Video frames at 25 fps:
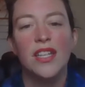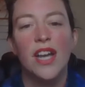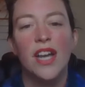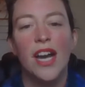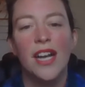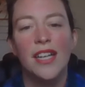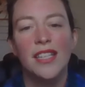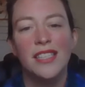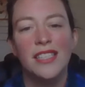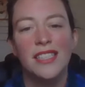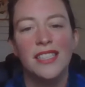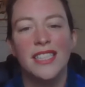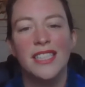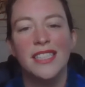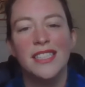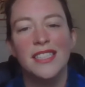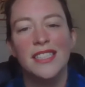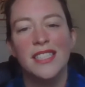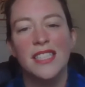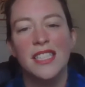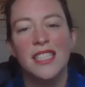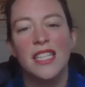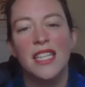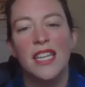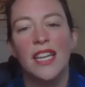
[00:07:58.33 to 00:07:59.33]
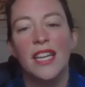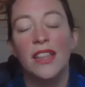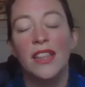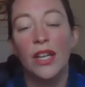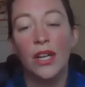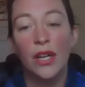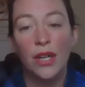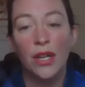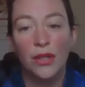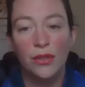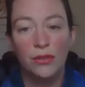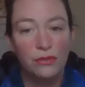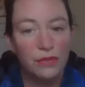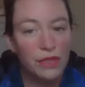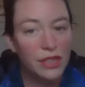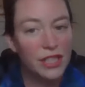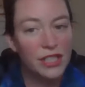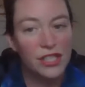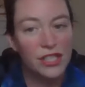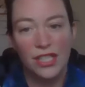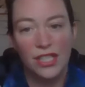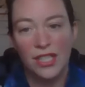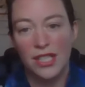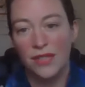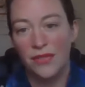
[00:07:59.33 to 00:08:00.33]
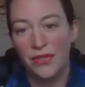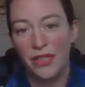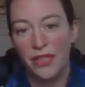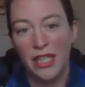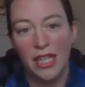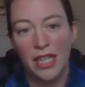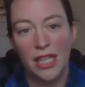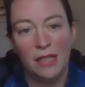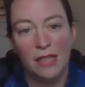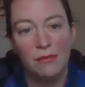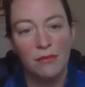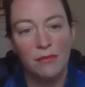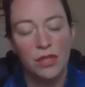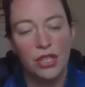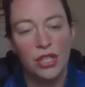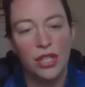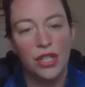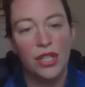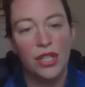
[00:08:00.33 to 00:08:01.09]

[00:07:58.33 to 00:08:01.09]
continent seeking their own religious freedom